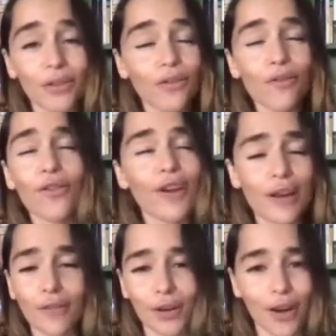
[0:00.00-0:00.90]

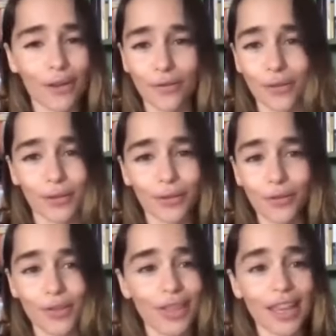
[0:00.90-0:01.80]
forever grateful
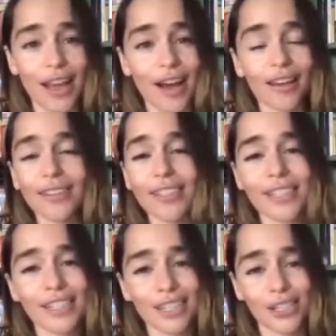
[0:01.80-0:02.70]
for the
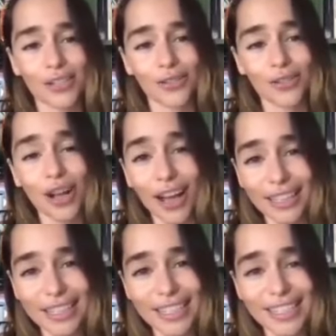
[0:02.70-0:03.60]
unconditional
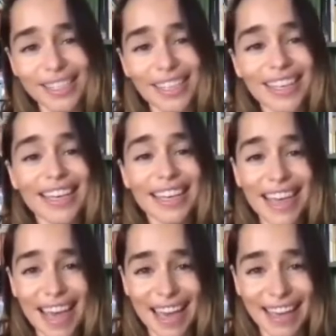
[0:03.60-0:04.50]
kindness,
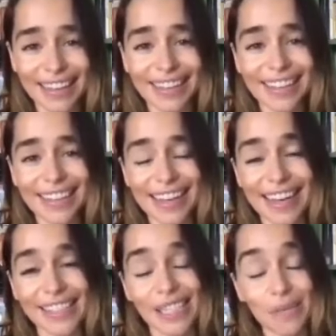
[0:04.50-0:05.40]
care,
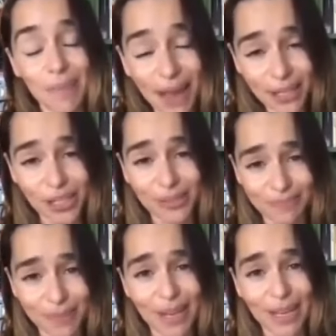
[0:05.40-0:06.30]
and compassion
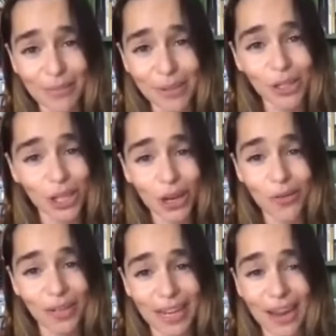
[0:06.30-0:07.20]
I have been
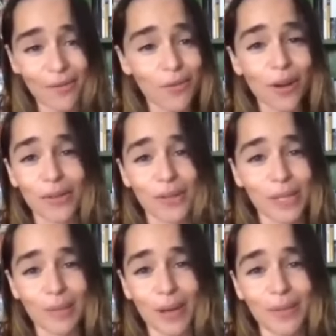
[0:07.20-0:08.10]
shown in every one of
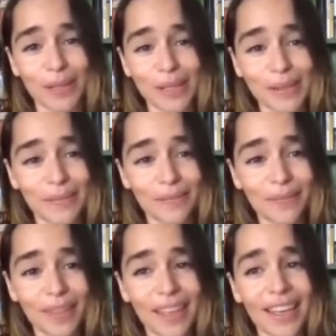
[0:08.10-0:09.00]
these moments.
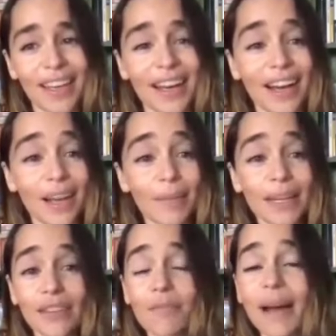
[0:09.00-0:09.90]
I
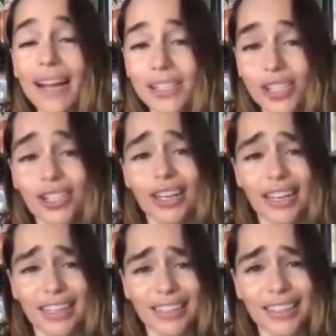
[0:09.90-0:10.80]
believe
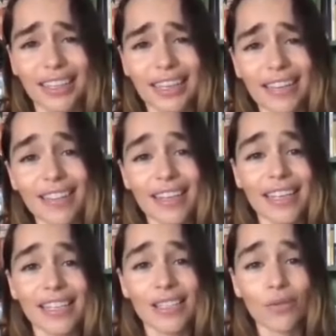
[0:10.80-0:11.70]
passionately in the
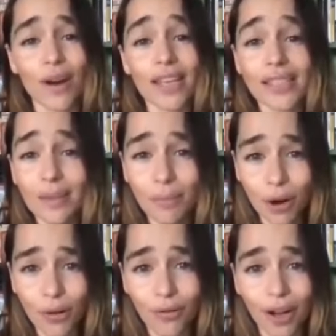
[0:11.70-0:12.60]
need to raise the
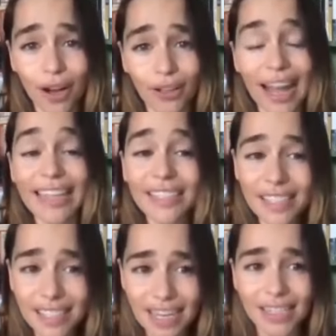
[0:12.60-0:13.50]
profile and
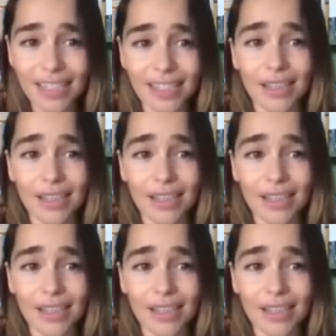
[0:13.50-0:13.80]
status of